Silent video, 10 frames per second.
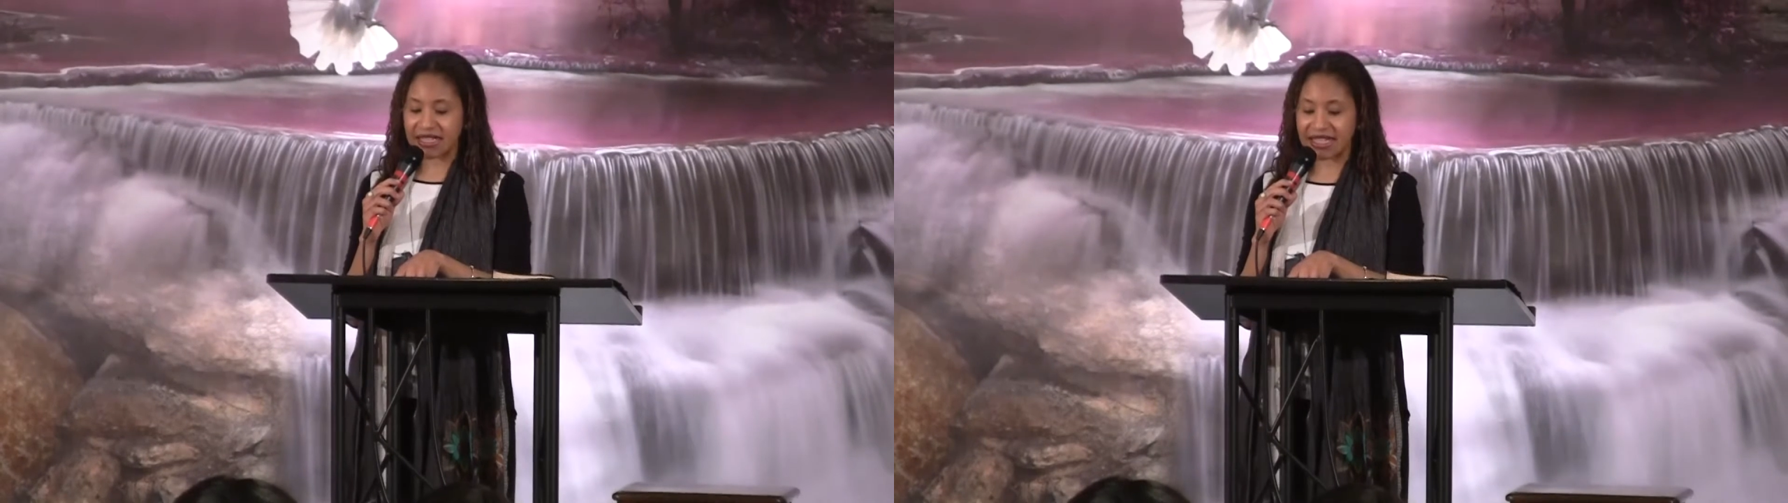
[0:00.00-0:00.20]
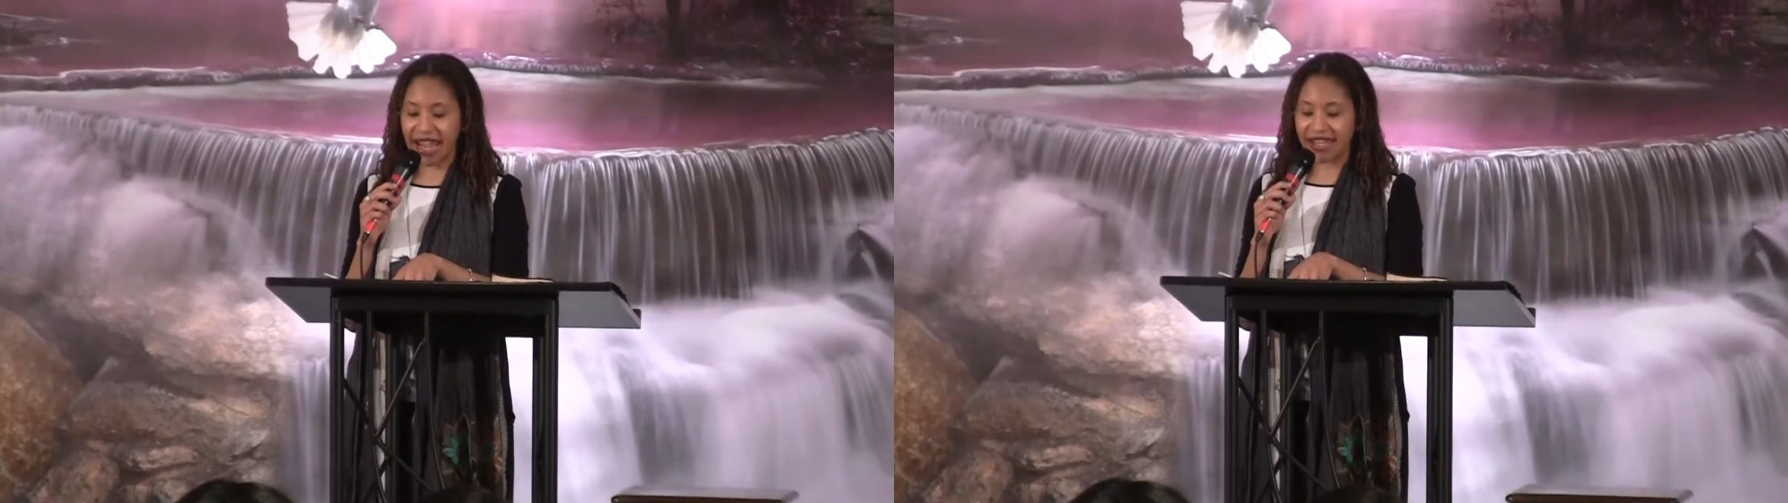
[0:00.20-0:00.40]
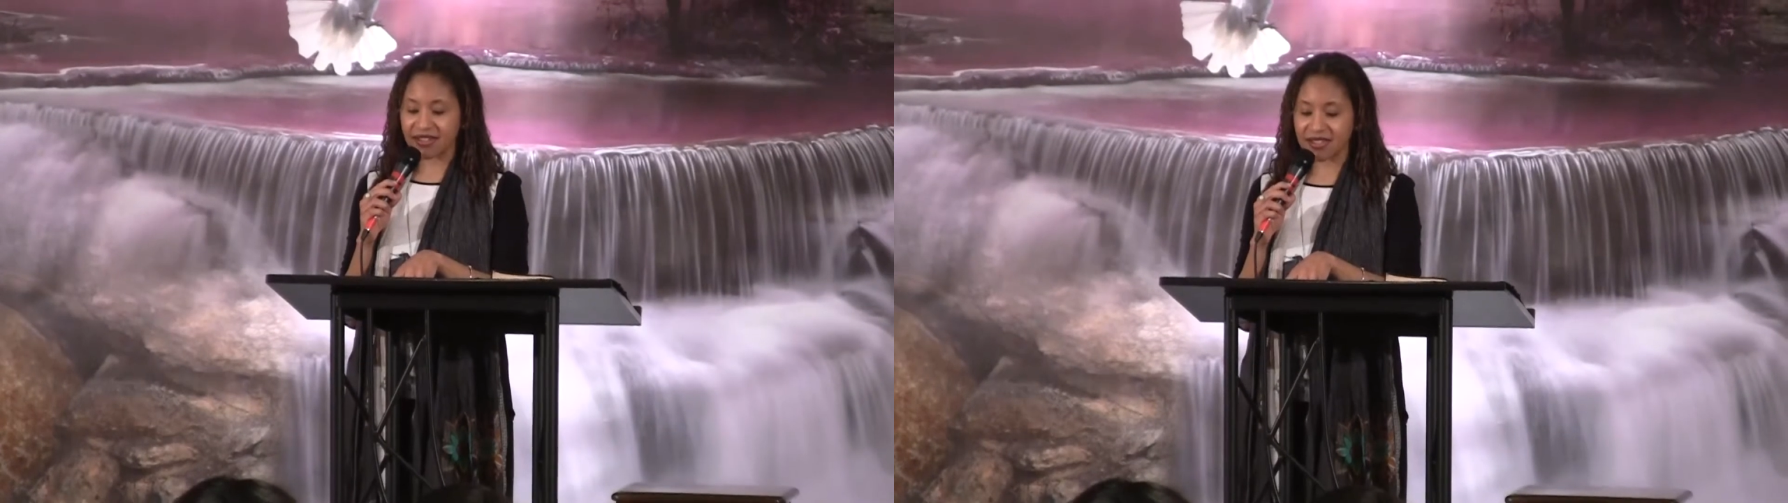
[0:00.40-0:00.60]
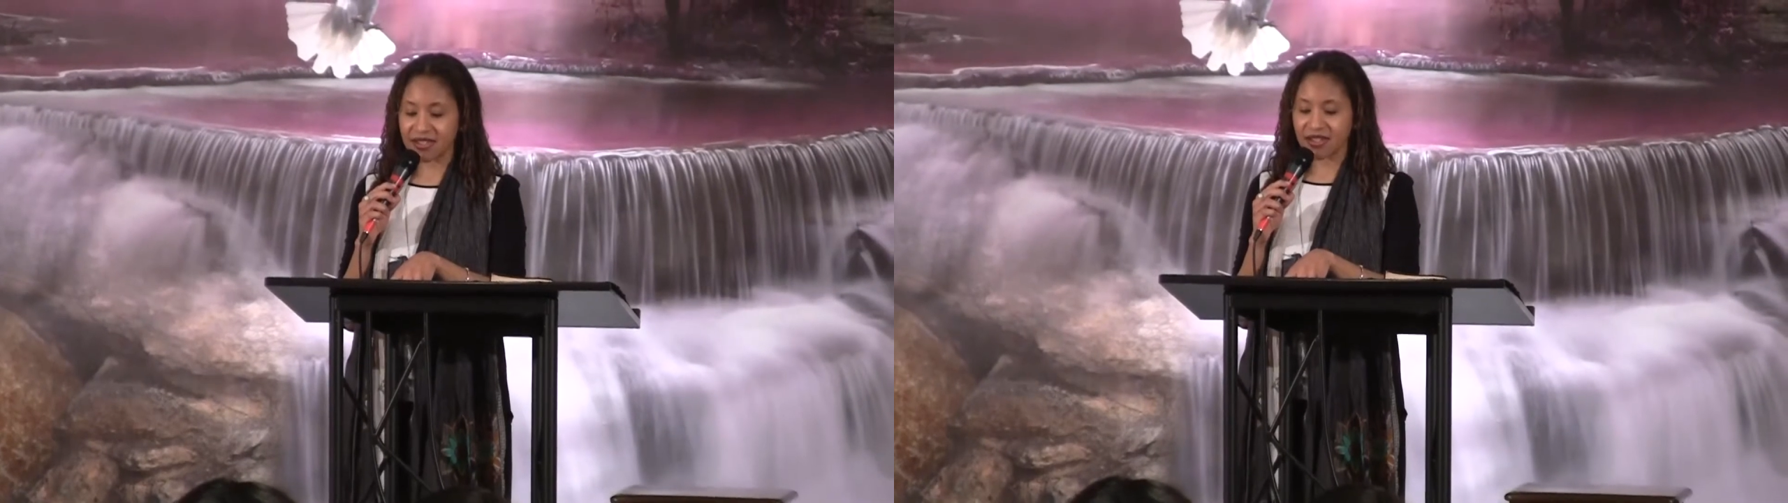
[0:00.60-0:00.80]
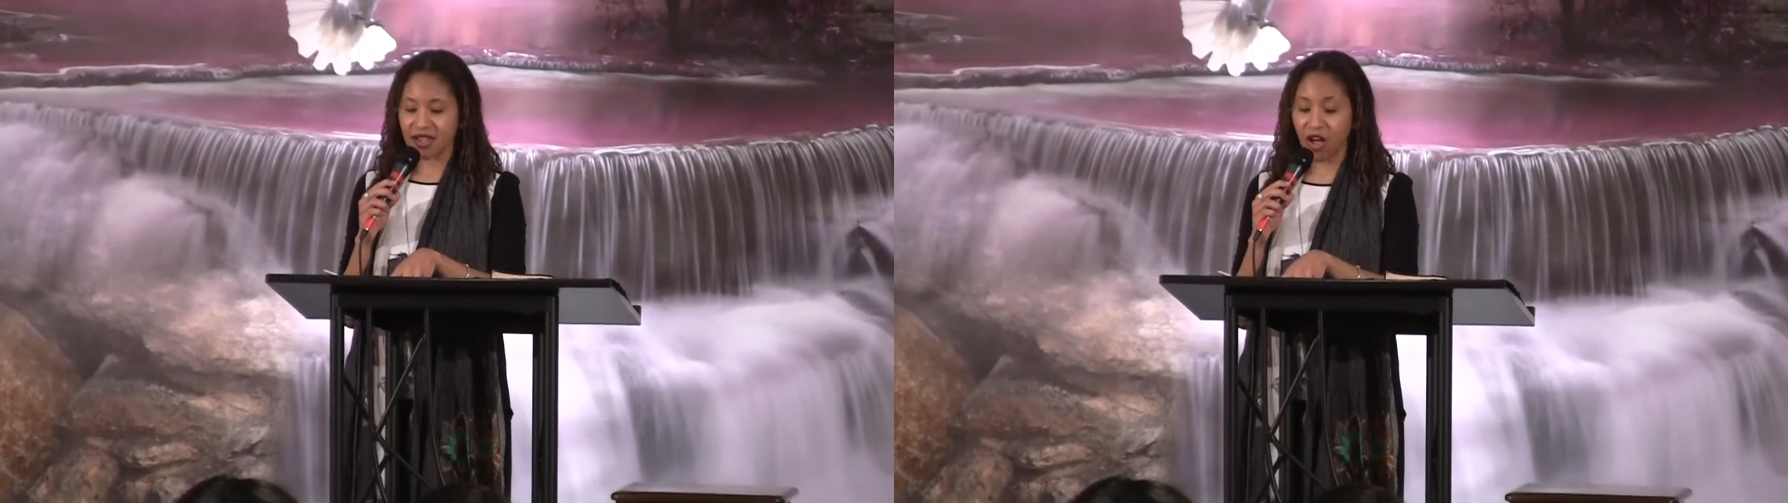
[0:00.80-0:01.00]

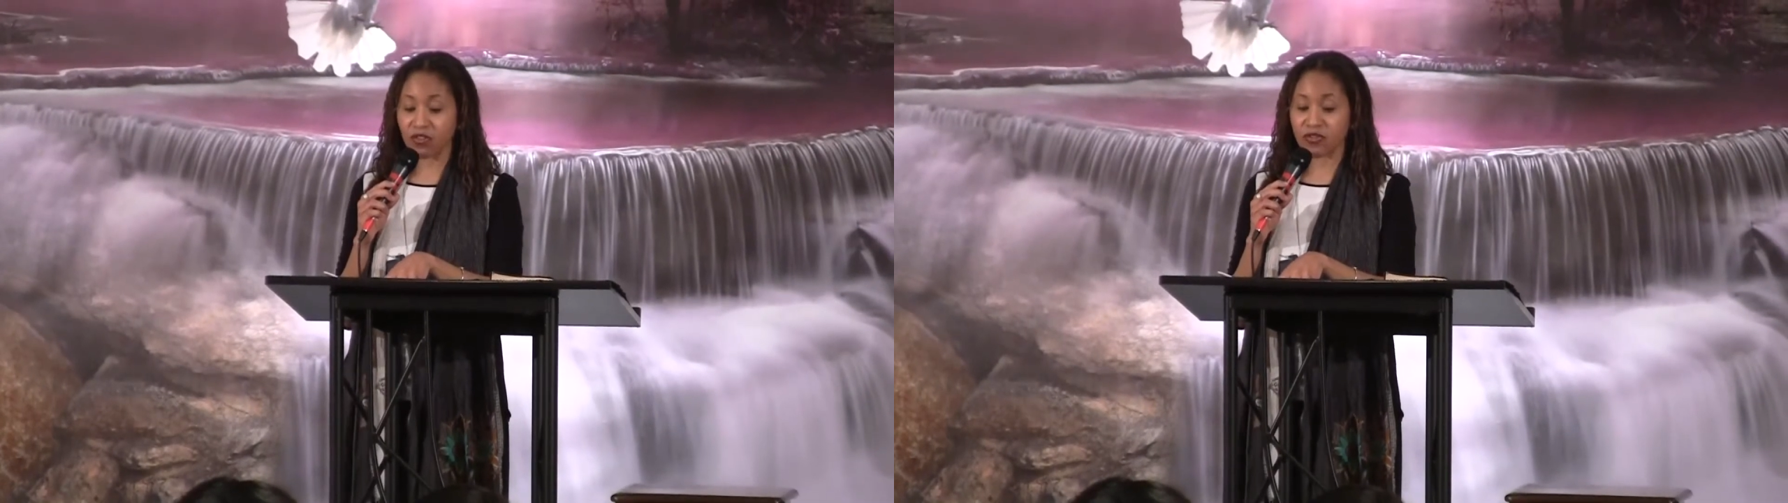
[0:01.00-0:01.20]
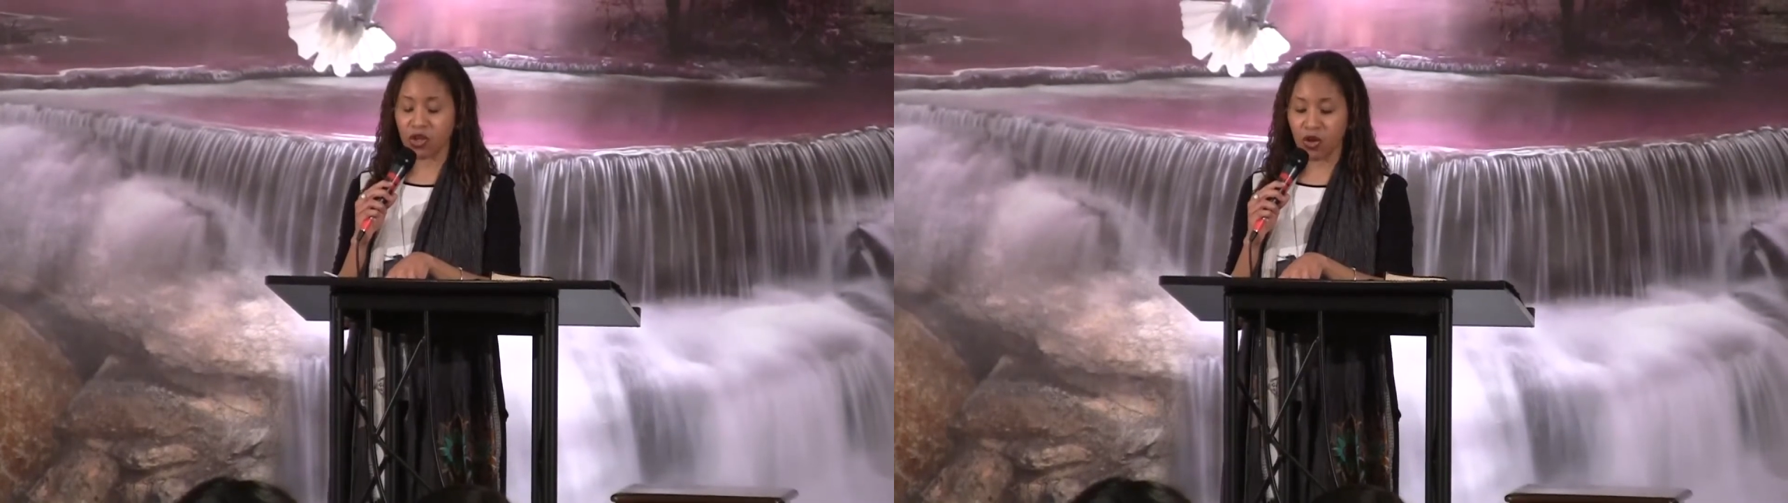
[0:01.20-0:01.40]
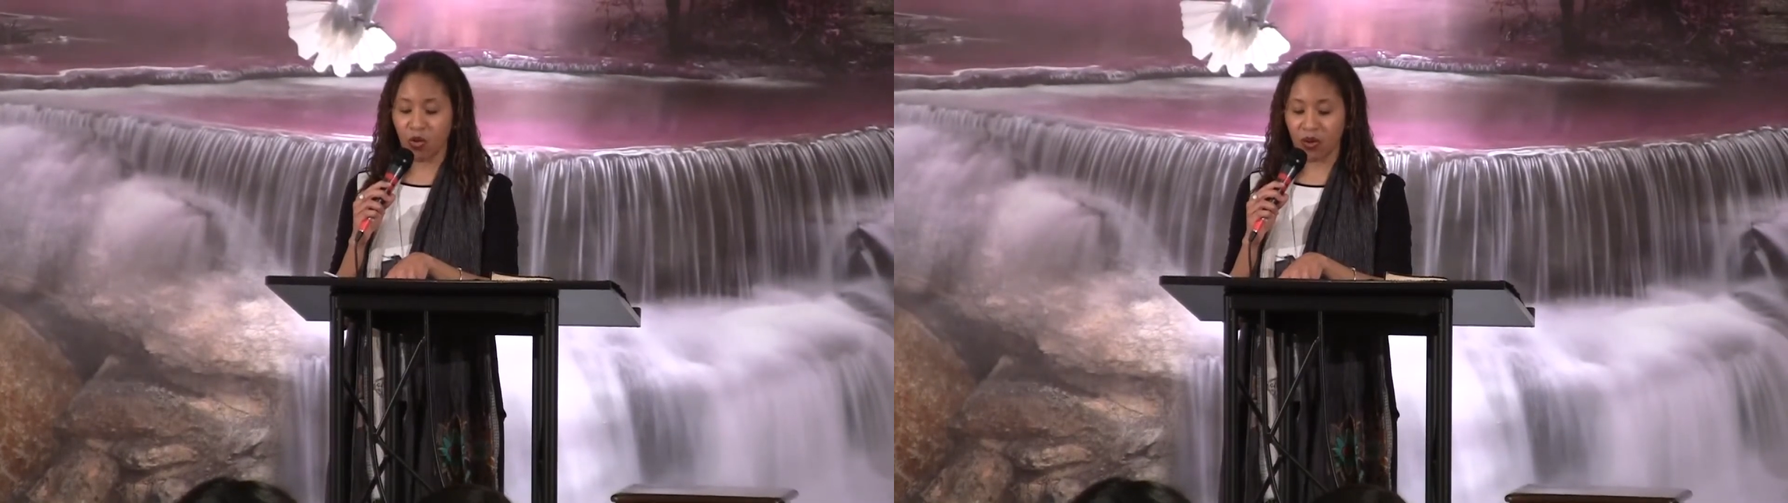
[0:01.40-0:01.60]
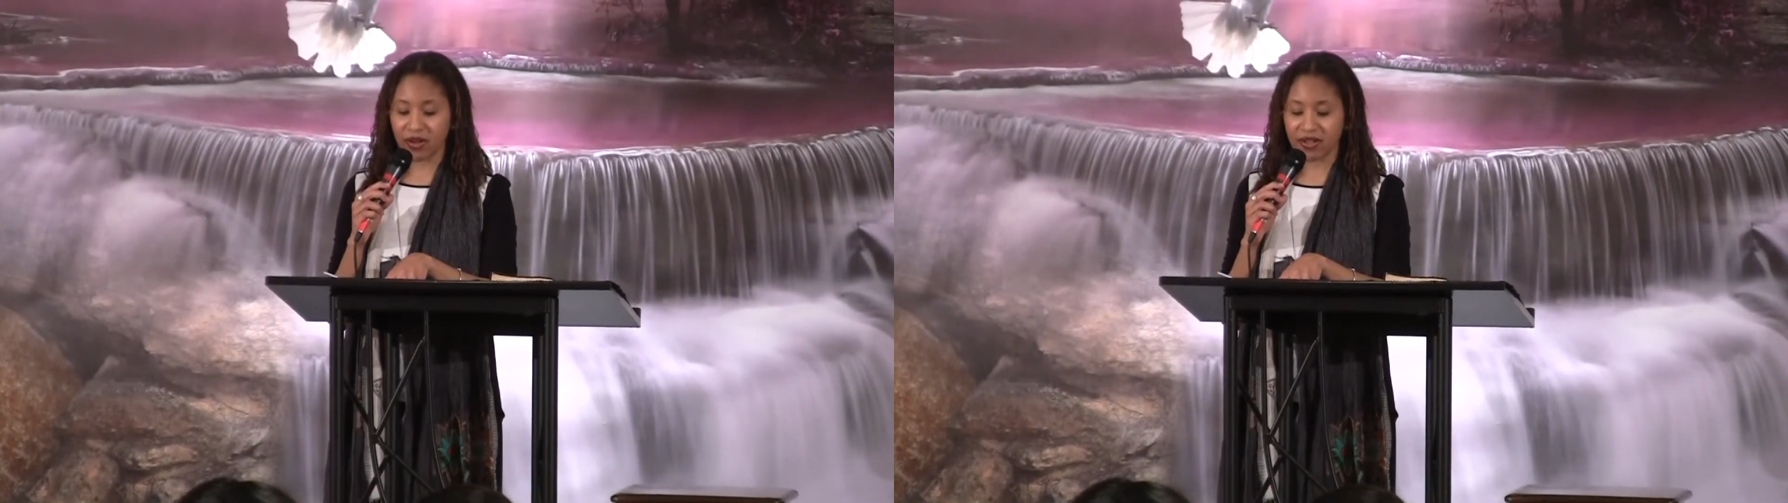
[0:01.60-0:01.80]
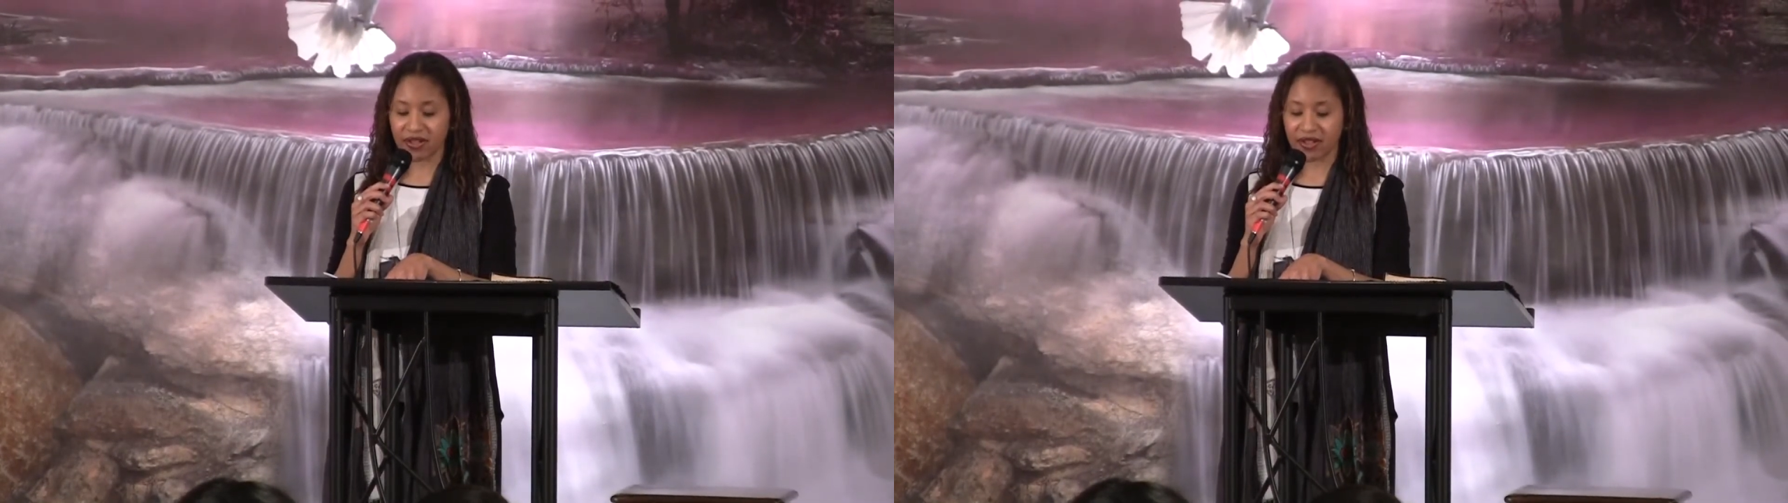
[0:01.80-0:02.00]
gate of the Lord.